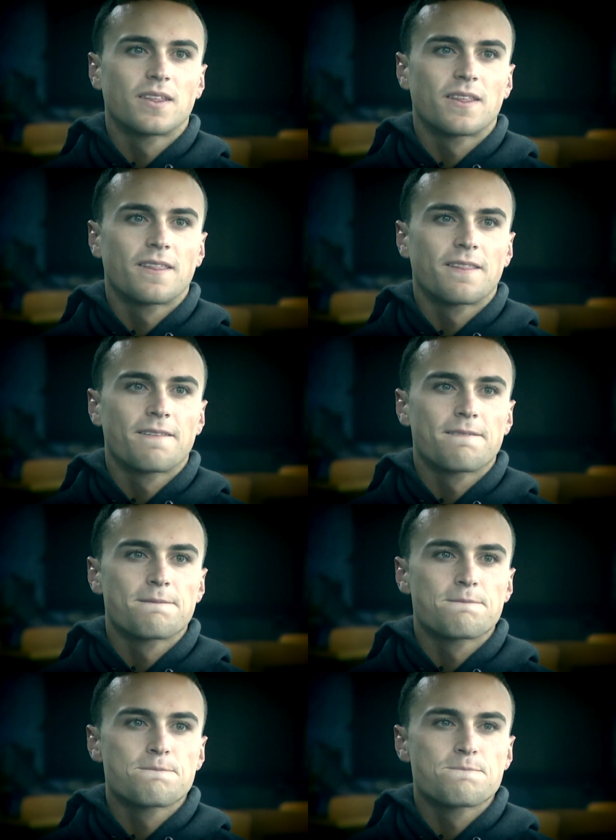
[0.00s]
is
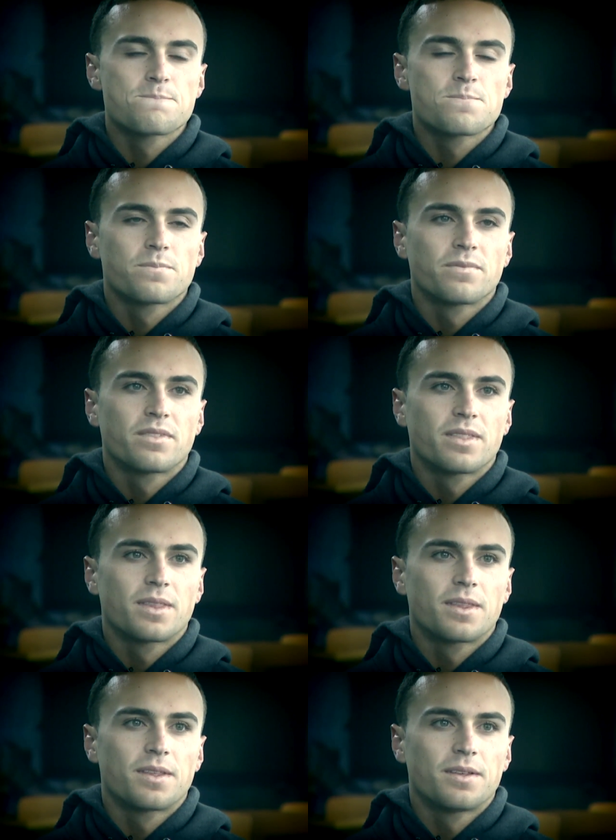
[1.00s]
scared. It's life
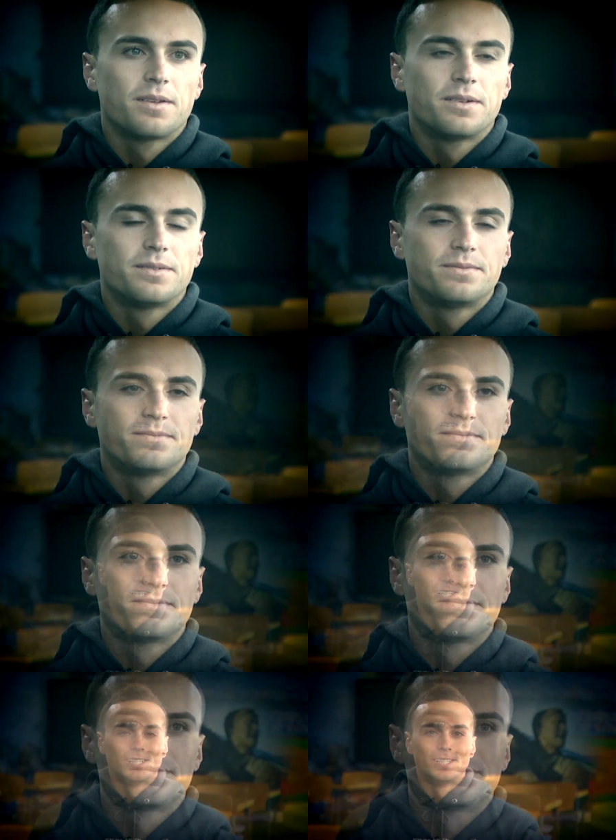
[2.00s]
changing.
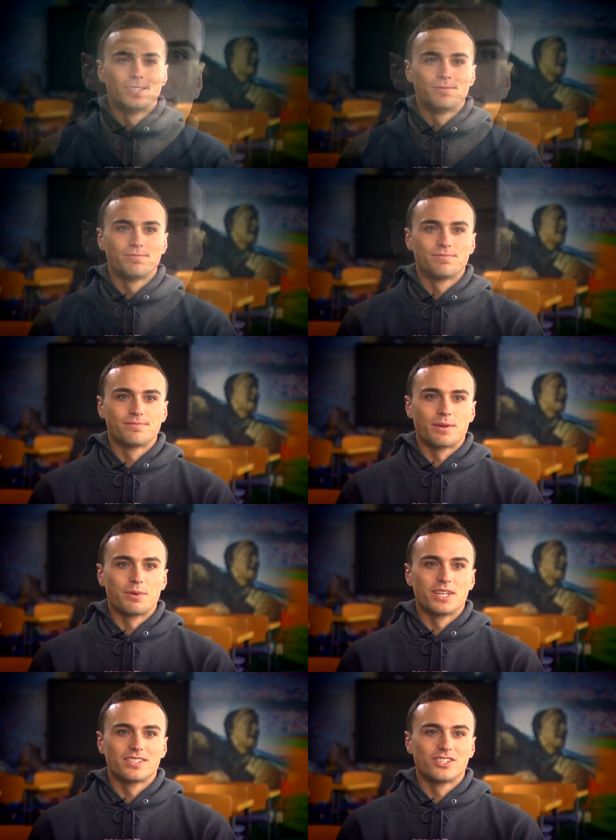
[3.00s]
Um, I
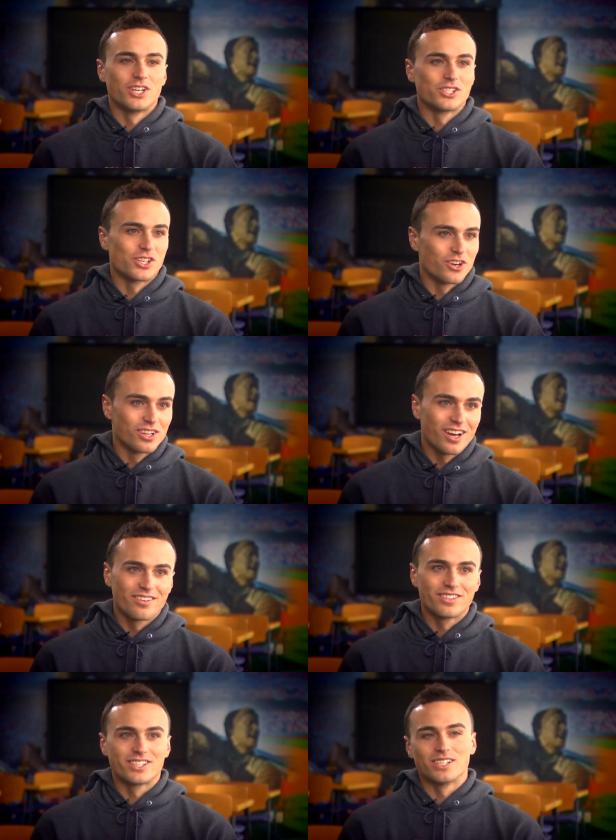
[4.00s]
mean, it changes her
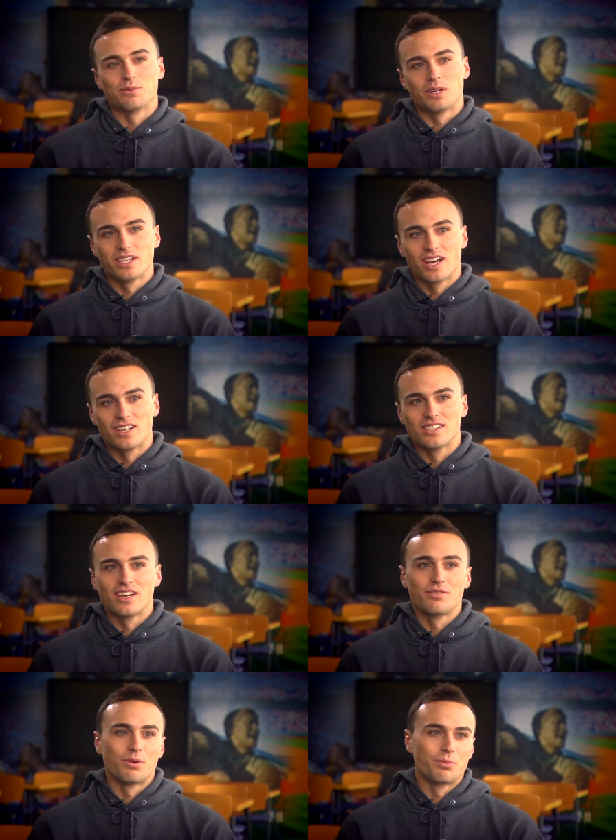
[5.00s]
life, it changes my dad's
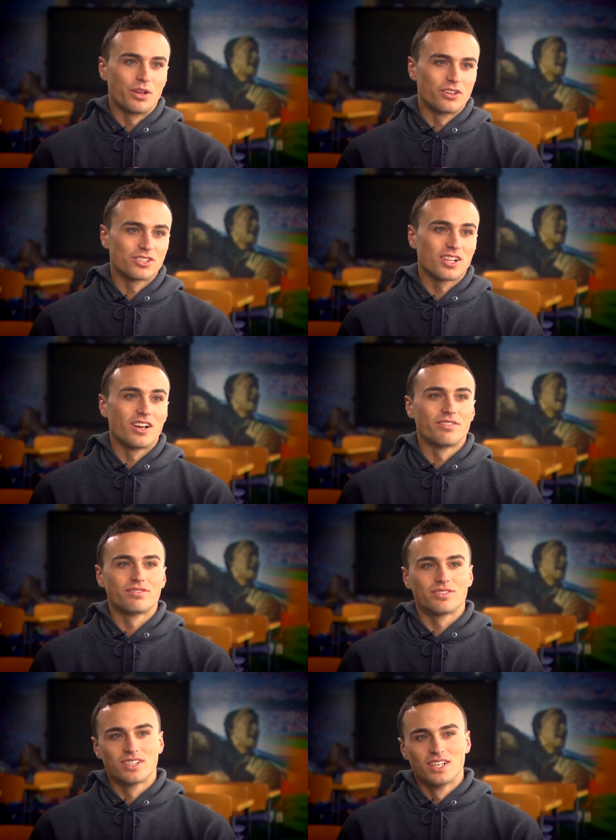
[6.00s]
life, my brother's life,
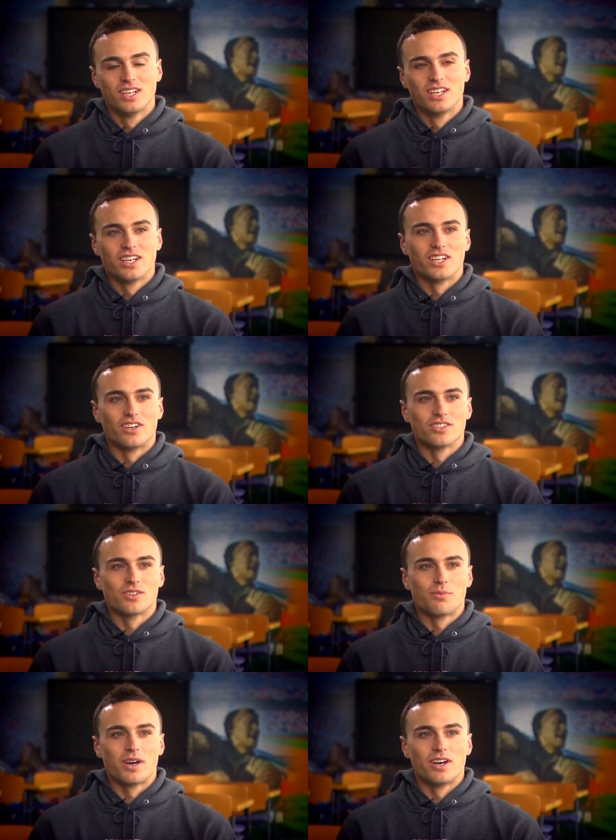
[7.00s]
and
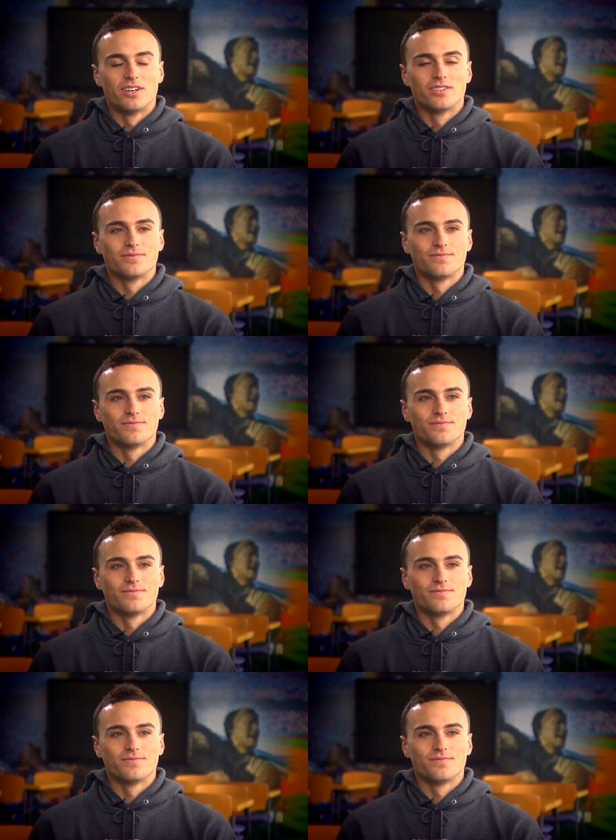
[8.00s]
also my own.